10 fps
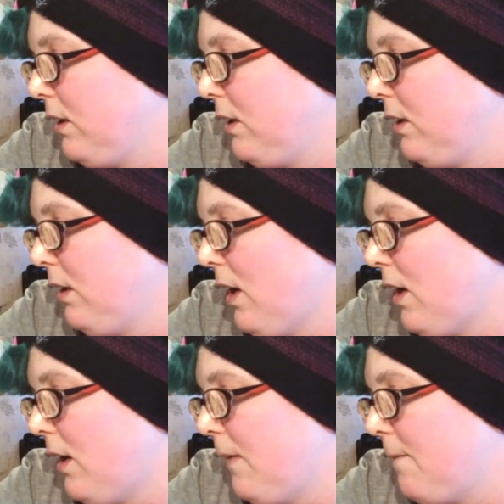
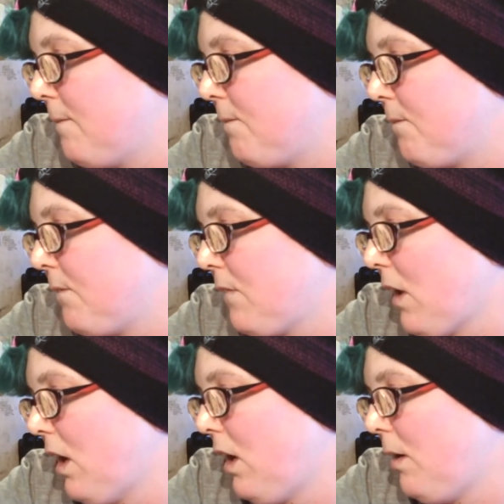yeah,
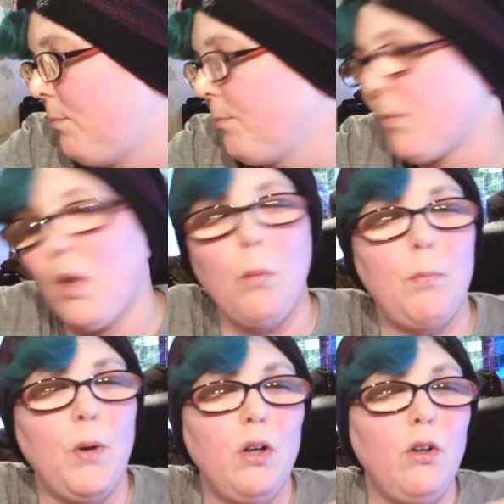
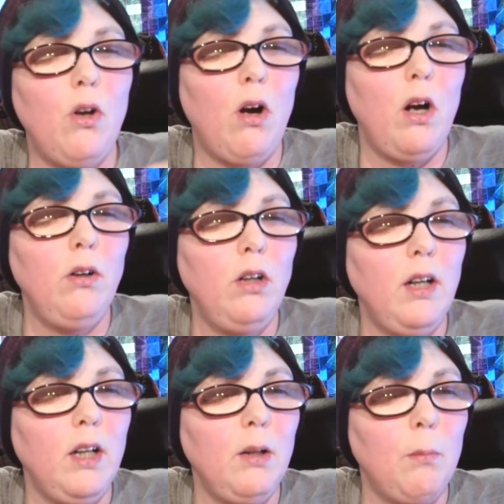but not
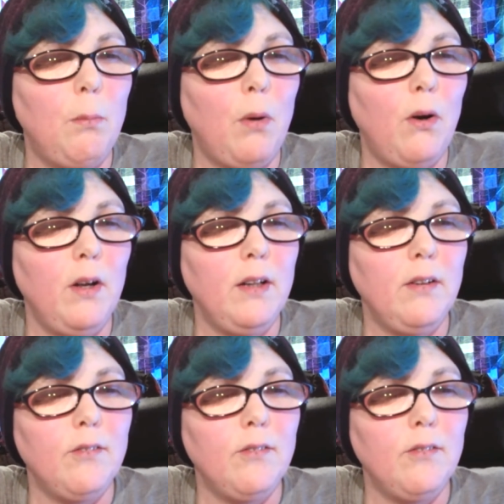only my